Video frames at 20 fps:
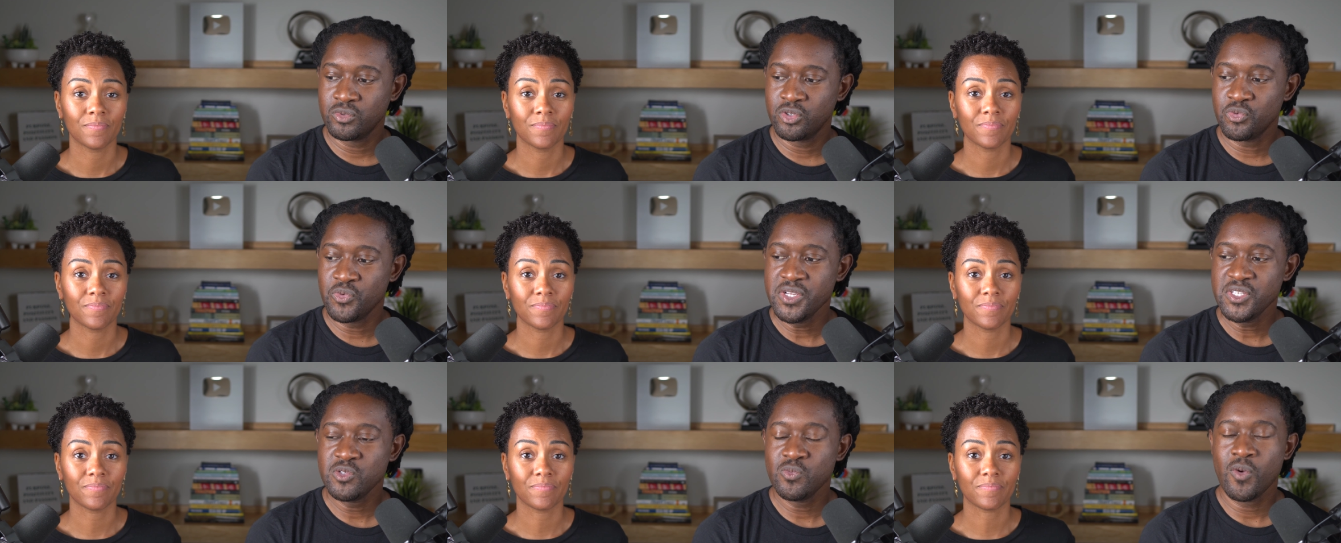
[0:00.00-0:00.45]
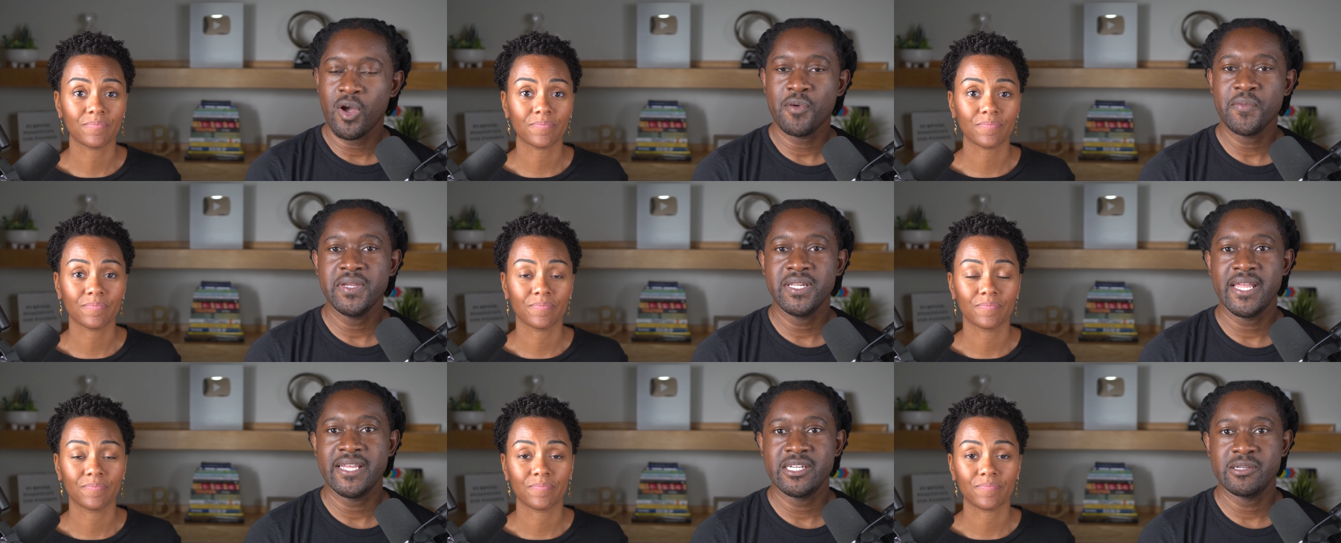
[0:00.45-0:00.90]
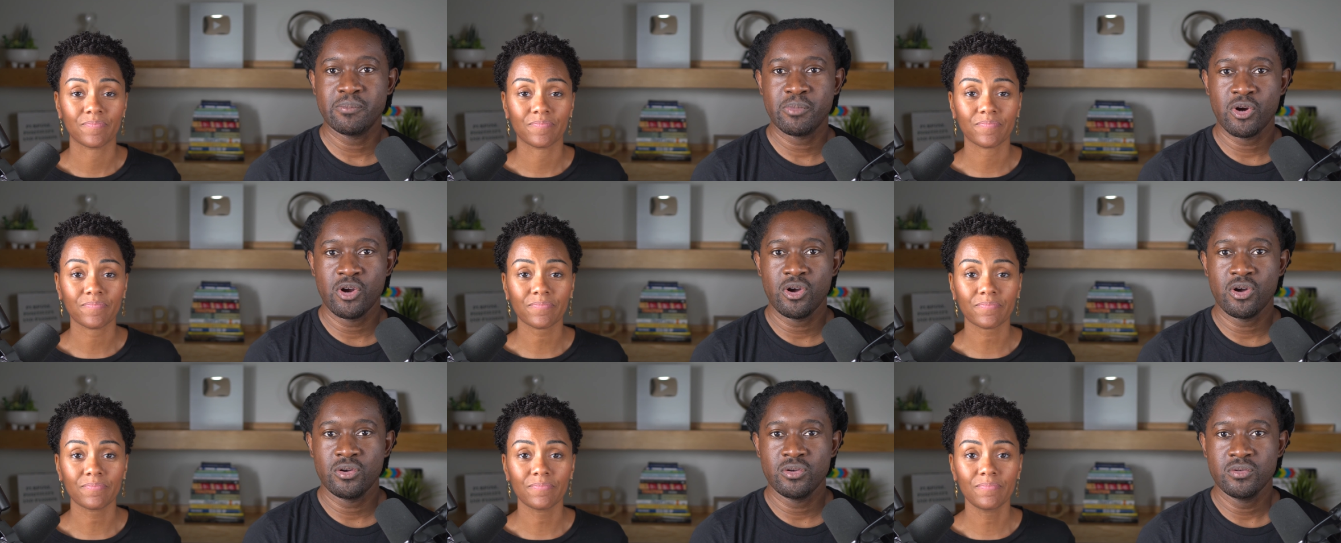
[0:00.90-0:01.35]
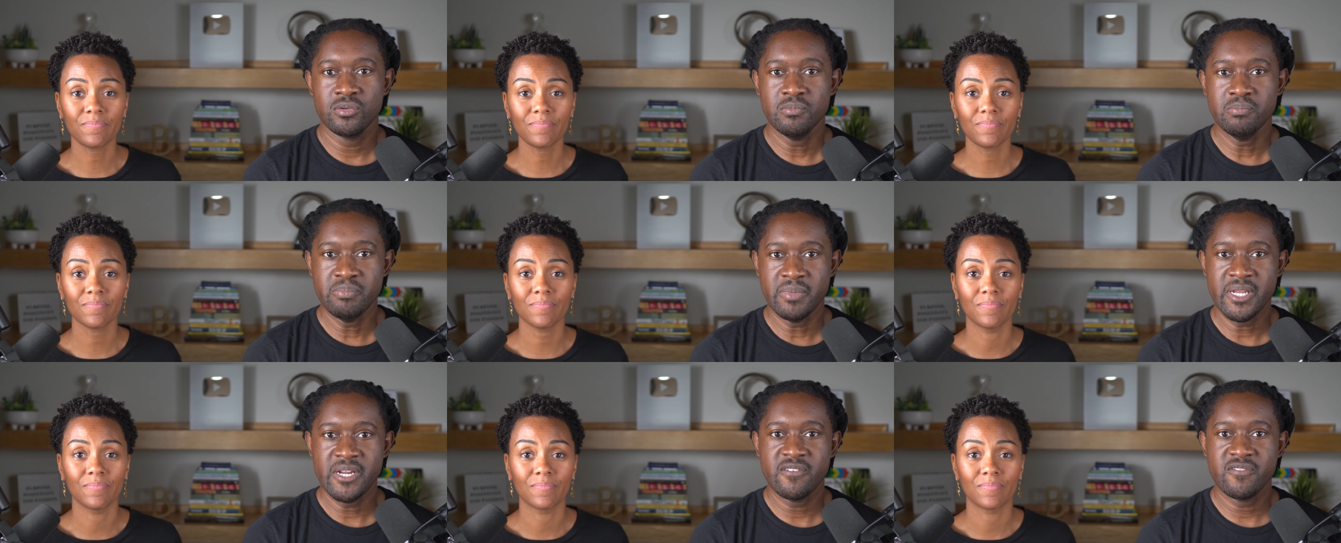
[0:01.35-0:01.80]
Speaker 1: the reason why we like to borrow
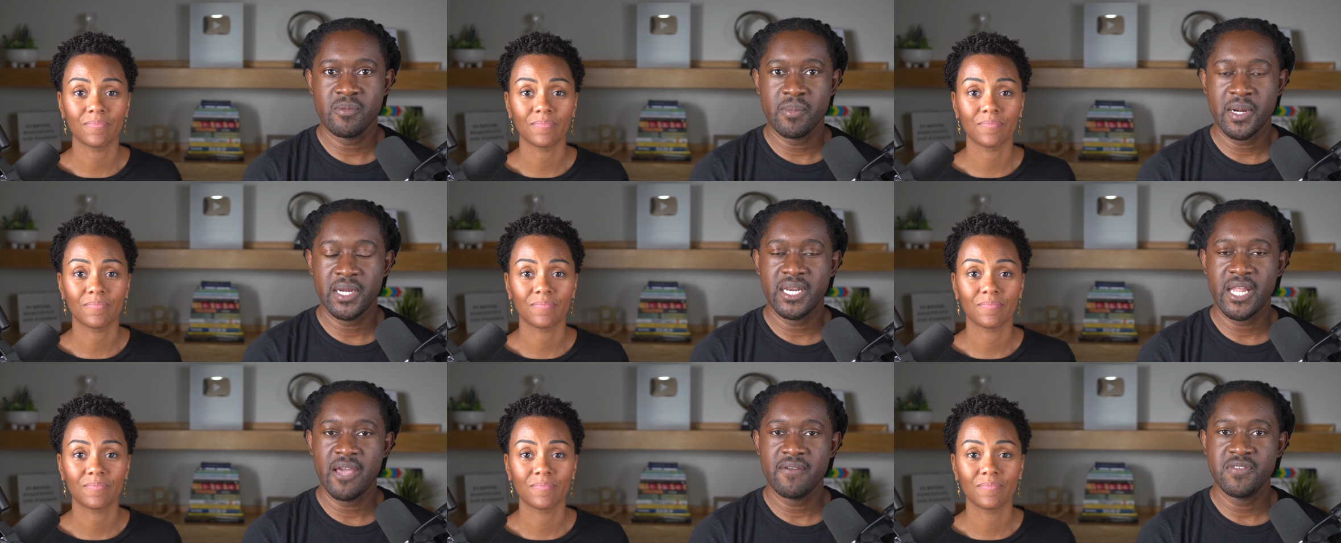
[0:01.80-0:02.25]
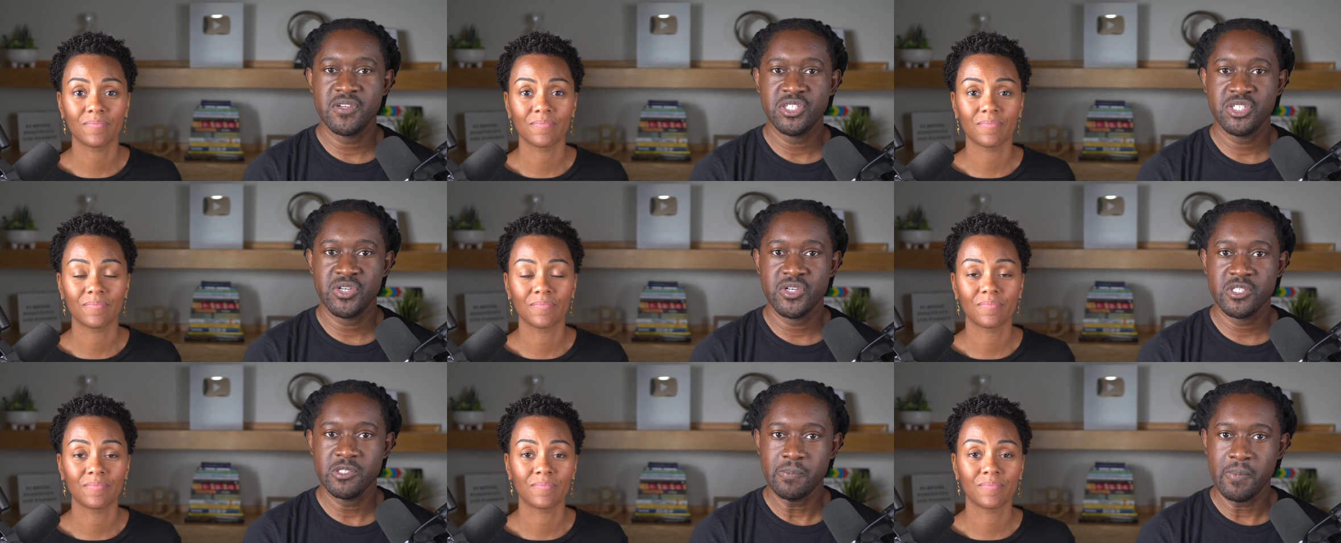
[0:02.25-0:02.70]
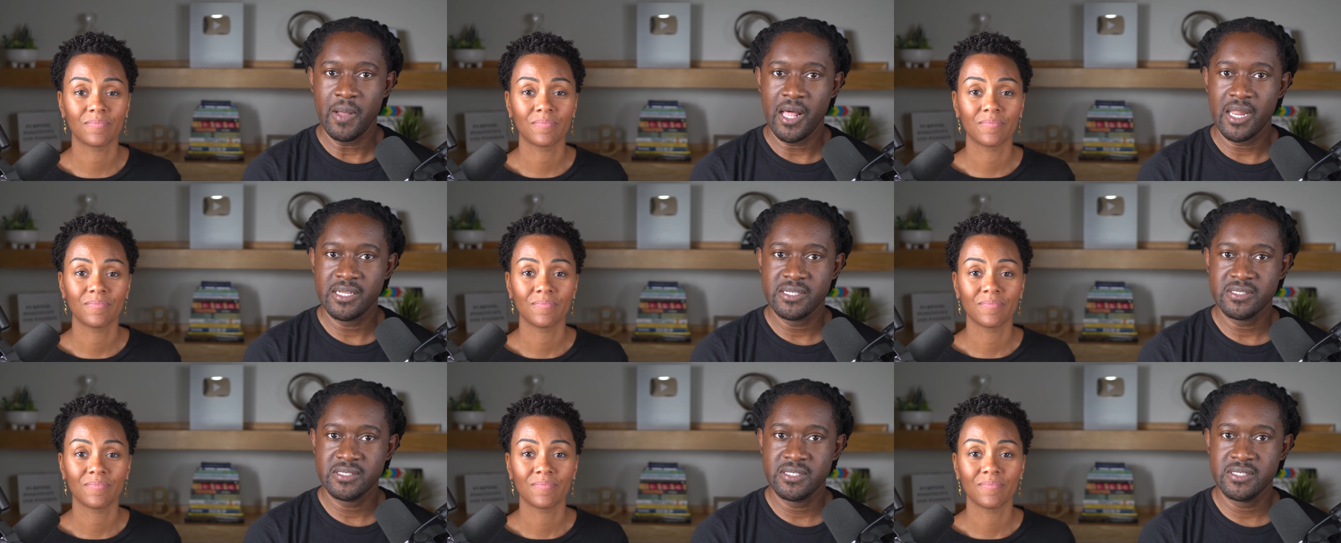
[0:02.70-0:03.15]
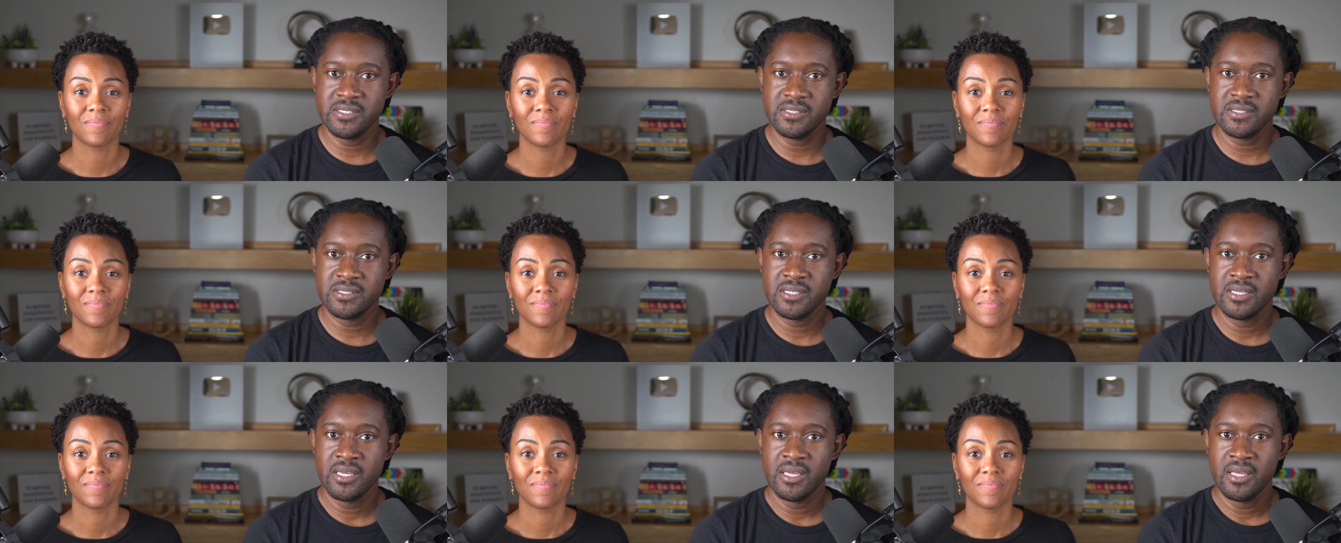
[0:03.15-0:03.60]
money from our life insurance
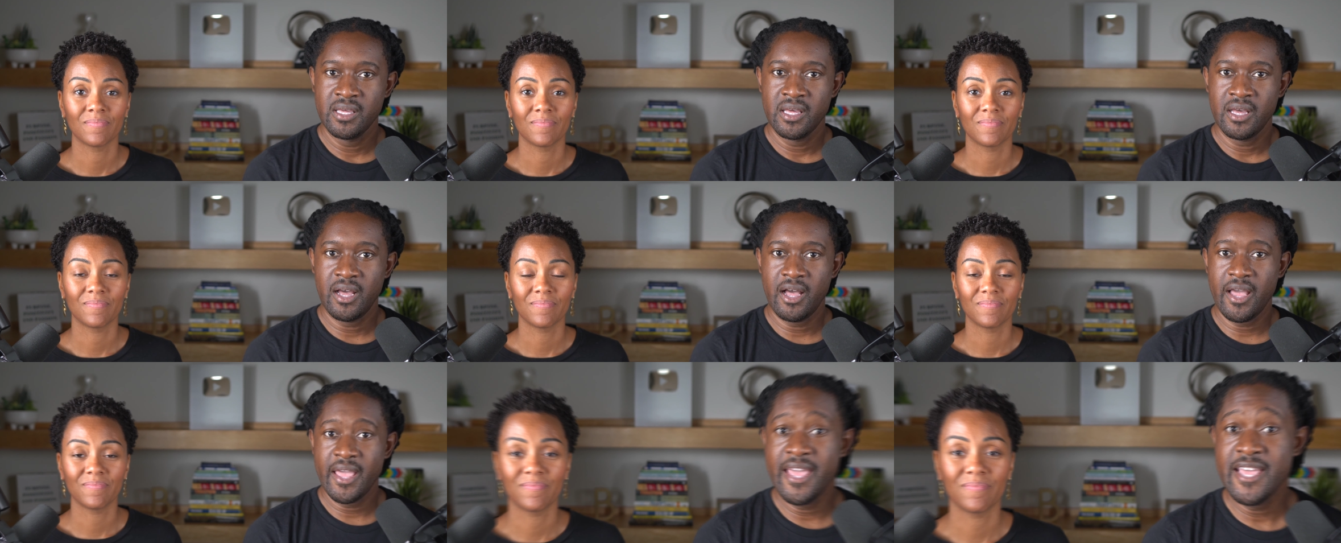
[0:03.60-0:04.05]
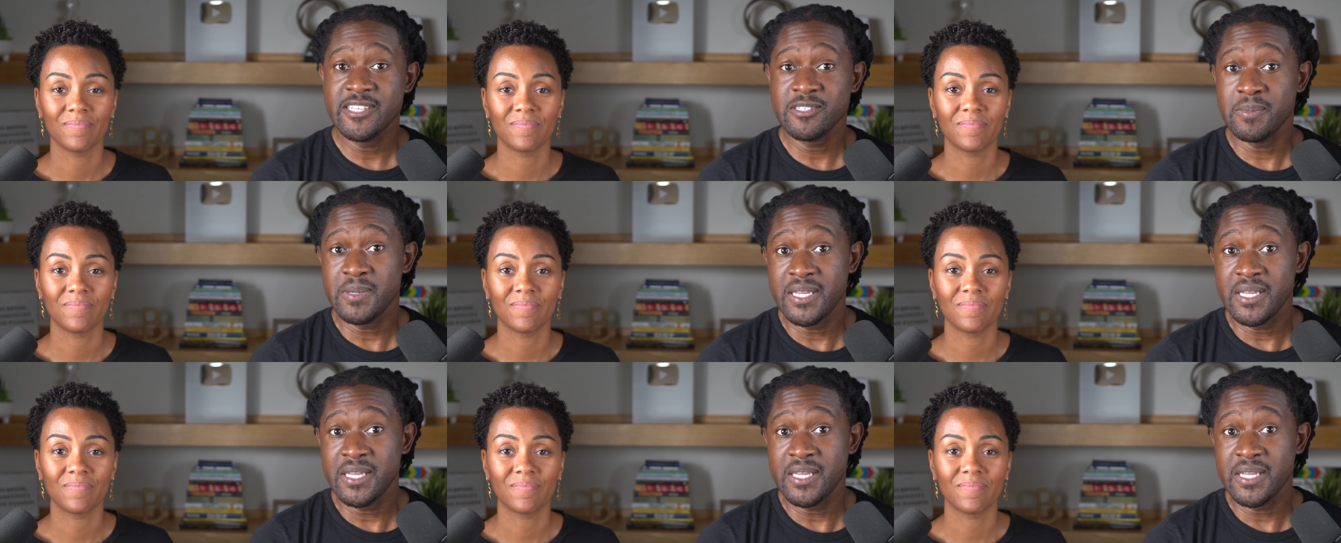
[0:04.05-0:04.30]
policies is